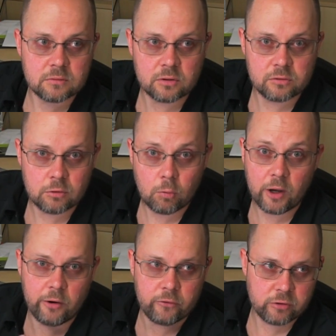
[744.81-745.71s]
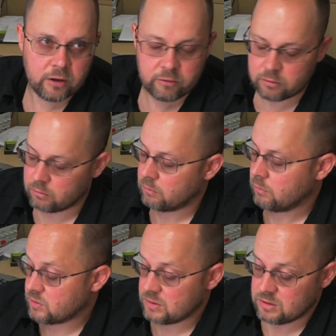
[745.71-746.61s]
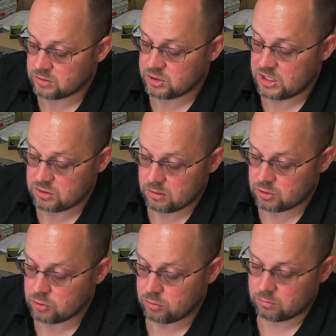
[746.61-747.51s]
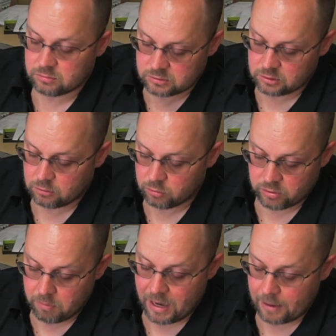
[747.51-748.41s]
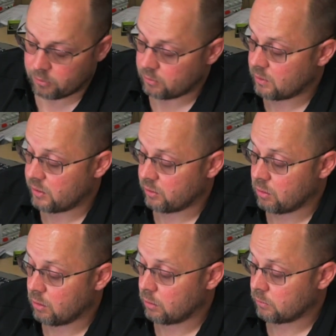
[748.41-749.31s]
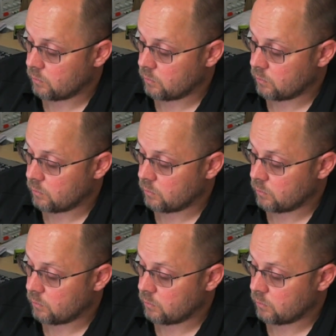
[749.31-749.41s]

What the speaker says: Don't do it while you're driving, because it is changing the tune, or the map on the car.